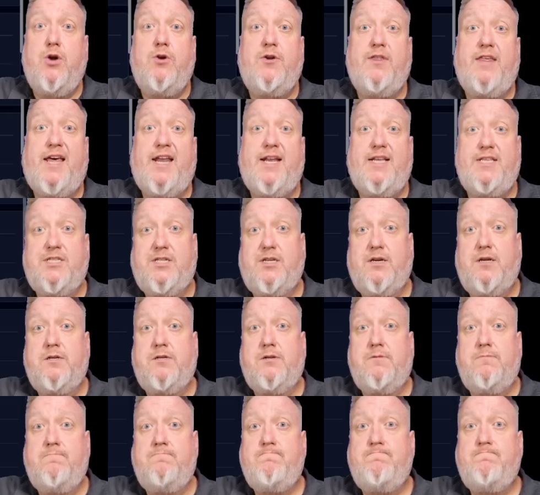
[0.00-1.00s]
to that incident.
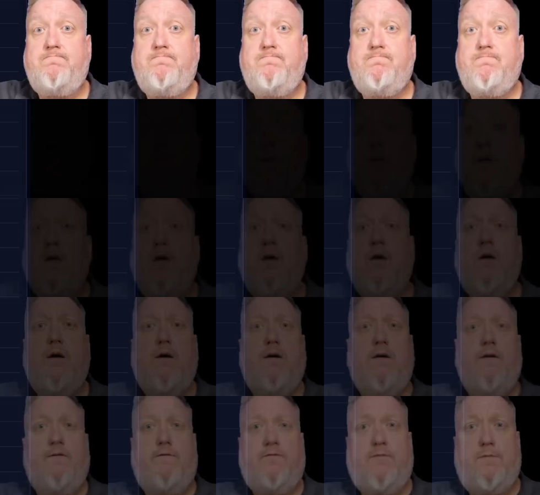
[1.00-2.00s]

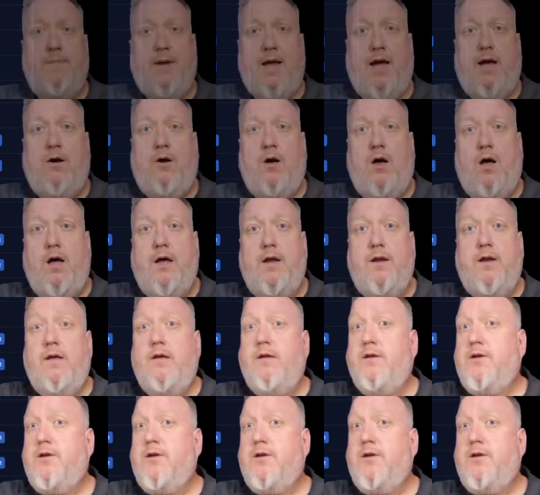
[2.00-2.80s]
From now on,